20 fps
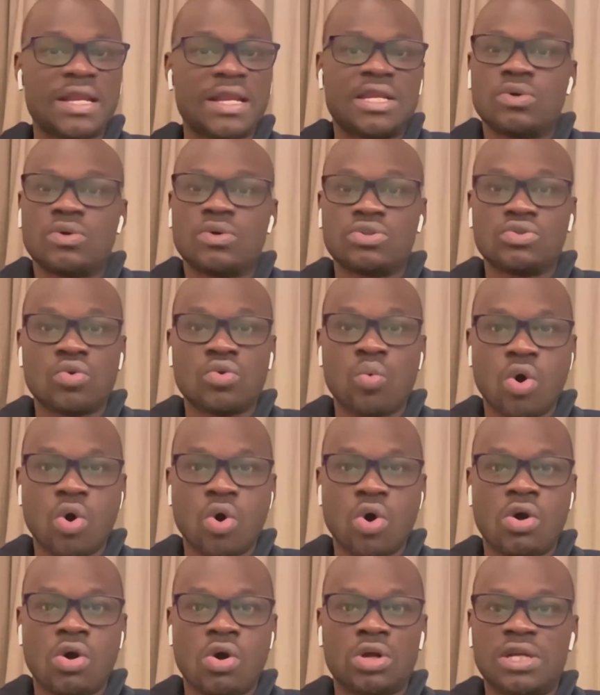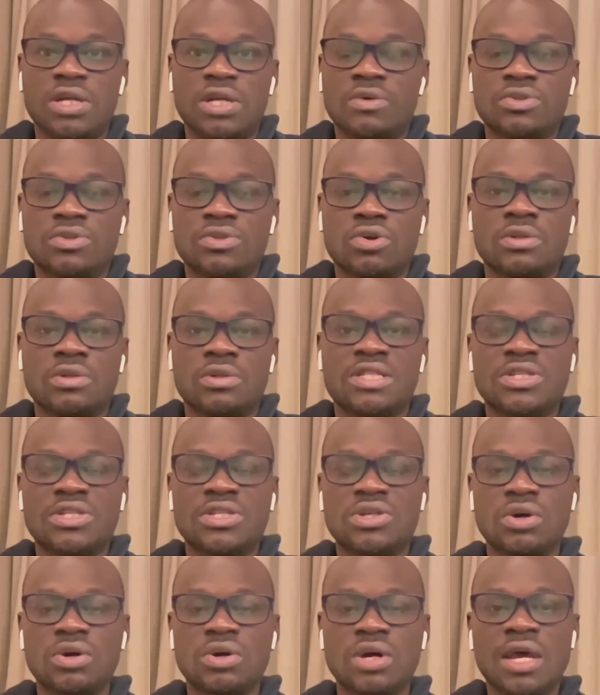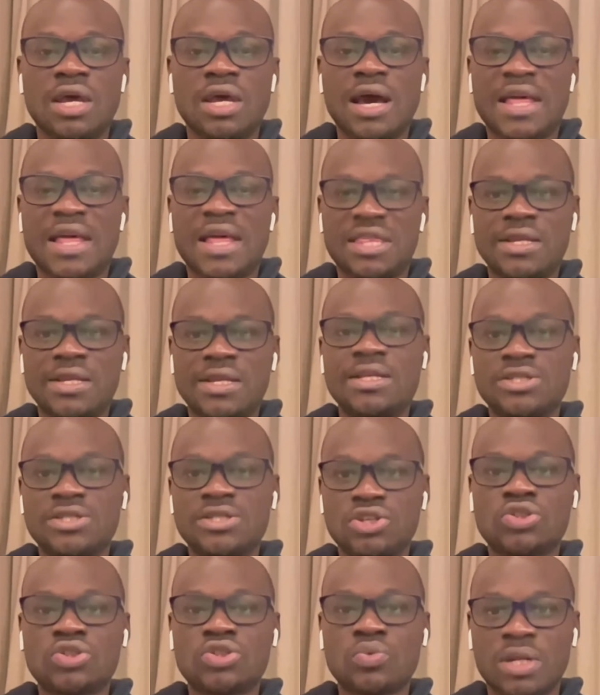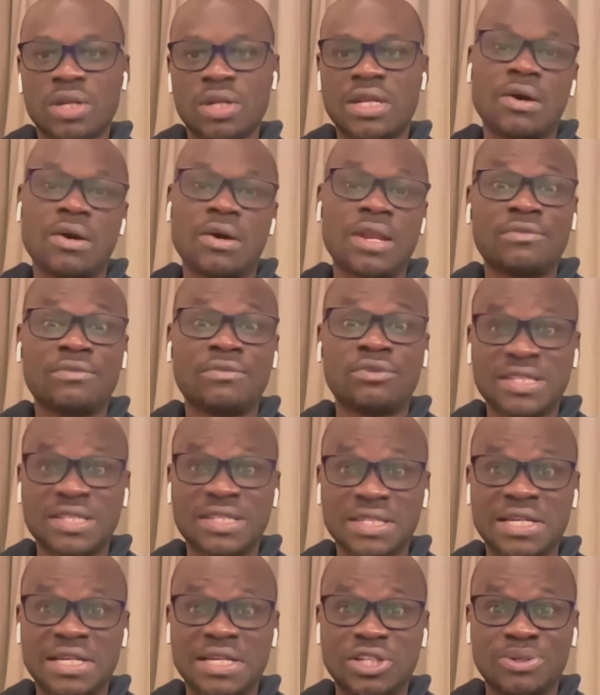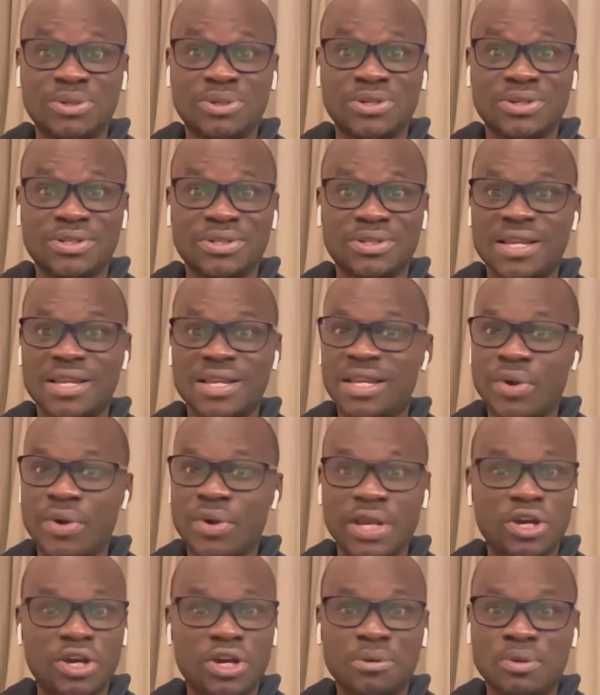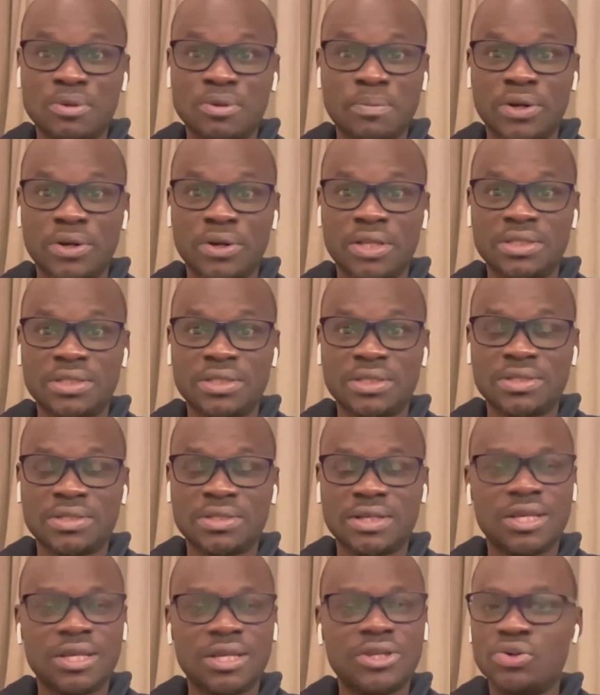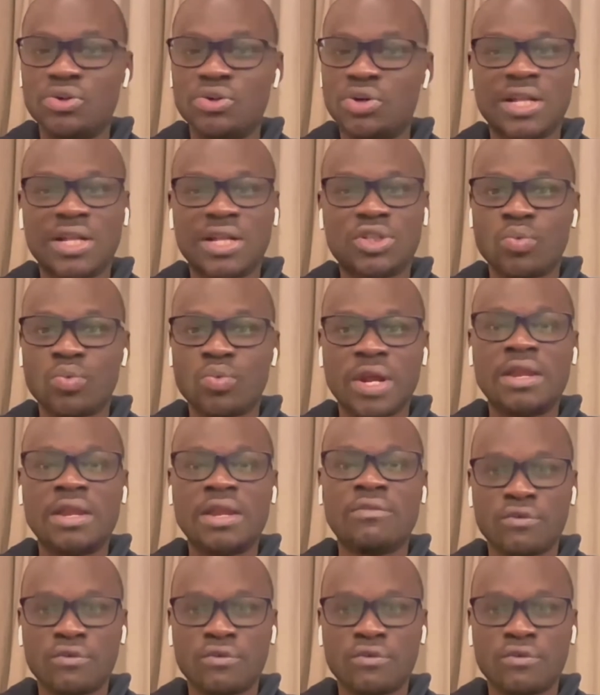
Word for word: and there was no war or there was no concern. So I think this is just one that I'll have to sit out because when it comes to politics, you can't win.